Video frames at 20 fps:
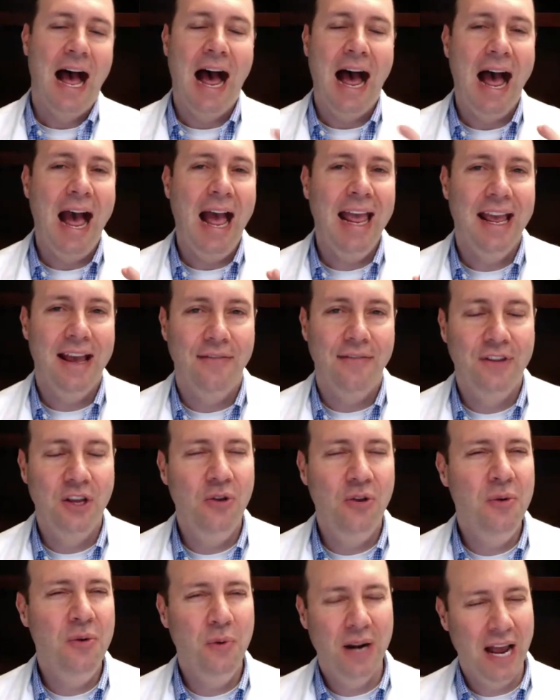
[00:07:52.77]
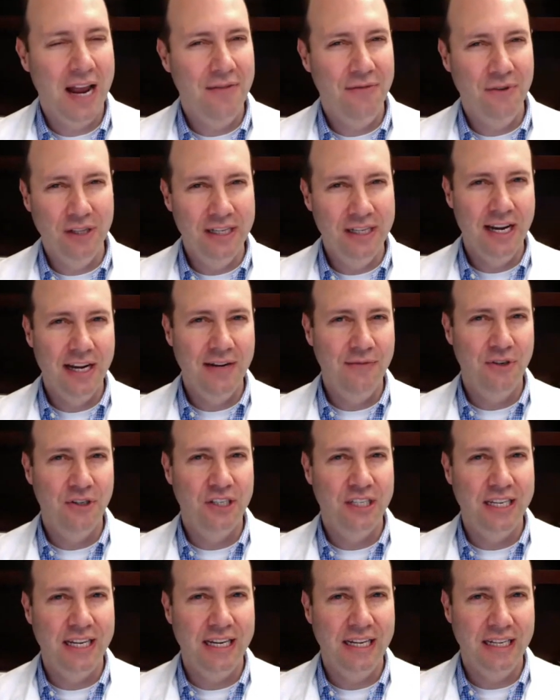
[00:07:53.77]
I the only one I've really ever
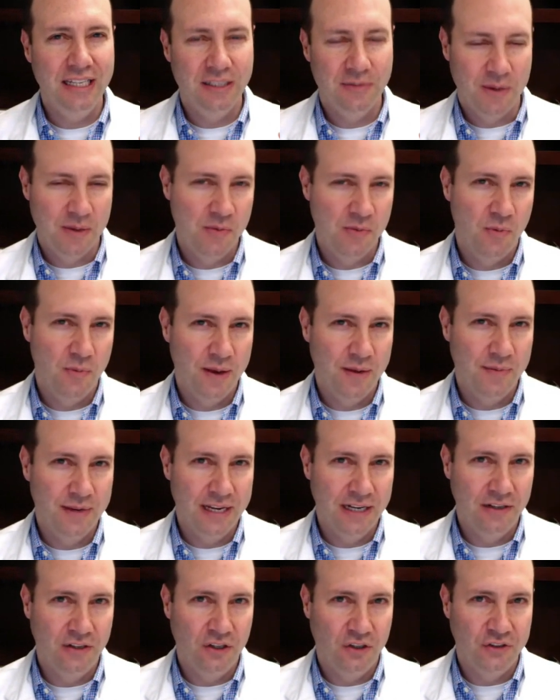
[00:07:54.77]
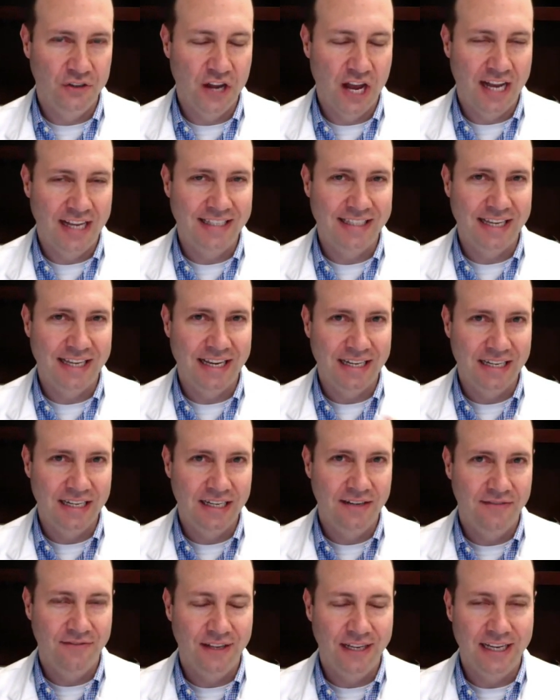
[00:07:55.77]
seen is people maybe get a little
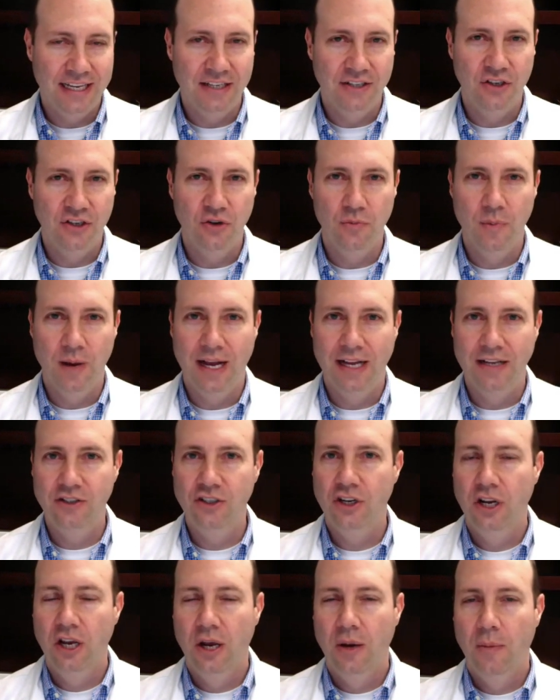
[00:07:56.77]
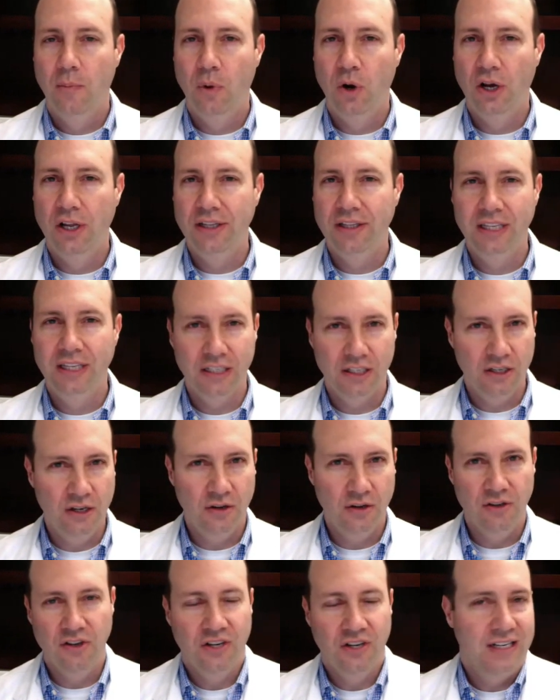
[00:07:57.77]
nauseated if they get too much. But then
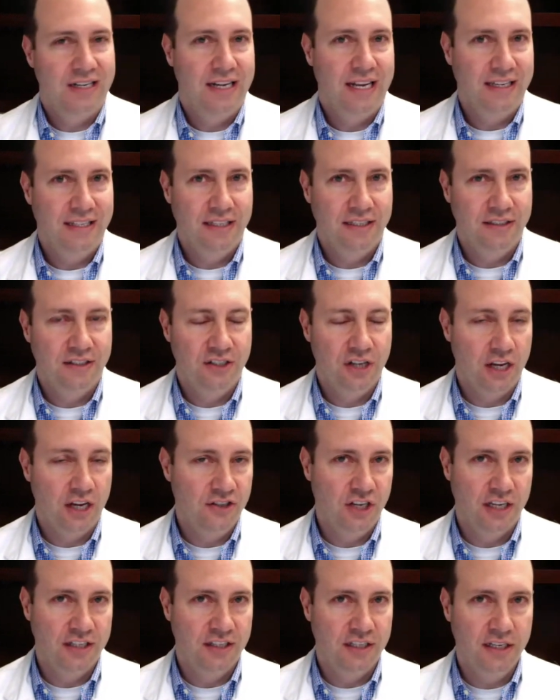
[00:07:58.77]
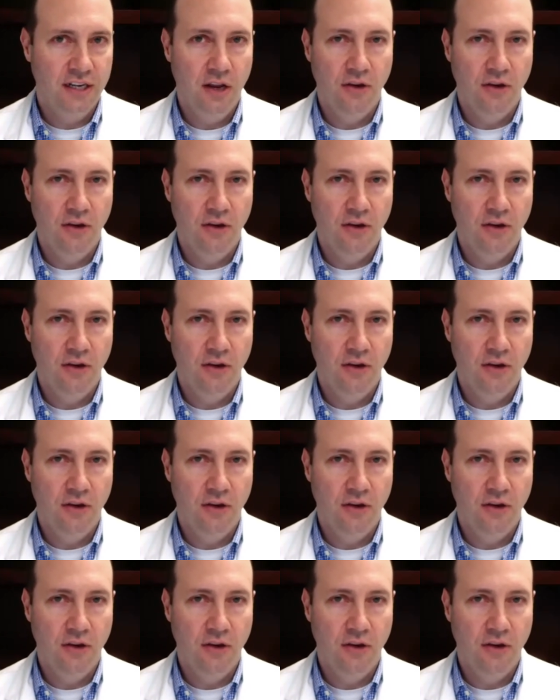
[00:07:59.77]
you know you can adjust adjust the